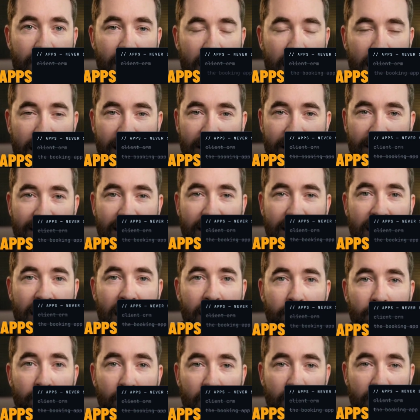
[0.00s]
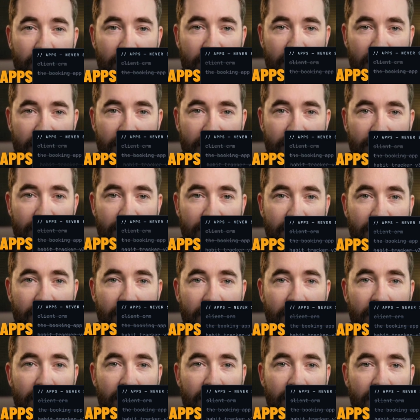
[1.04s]
I guess I can't build things.
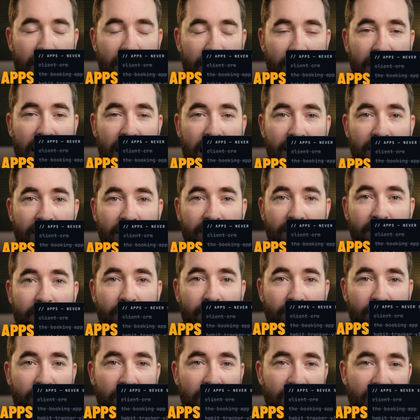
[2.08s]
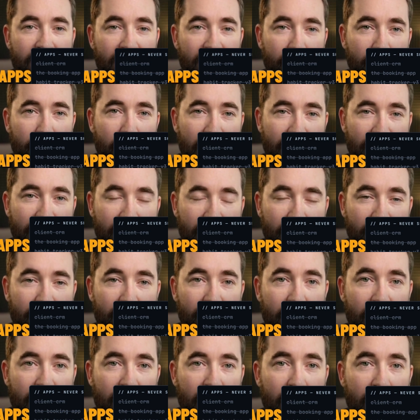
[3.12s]
And that conclusion is expensive
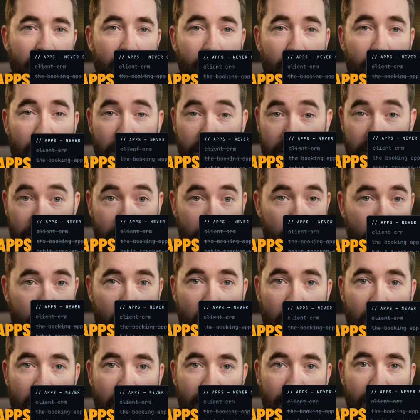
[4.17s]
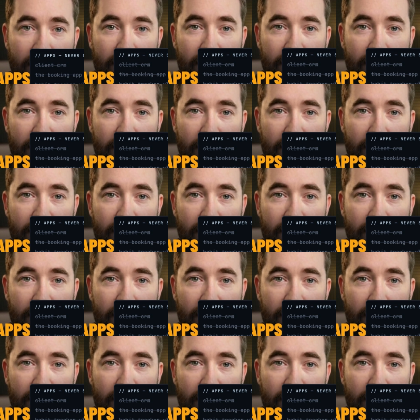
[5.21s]
because it's wrong.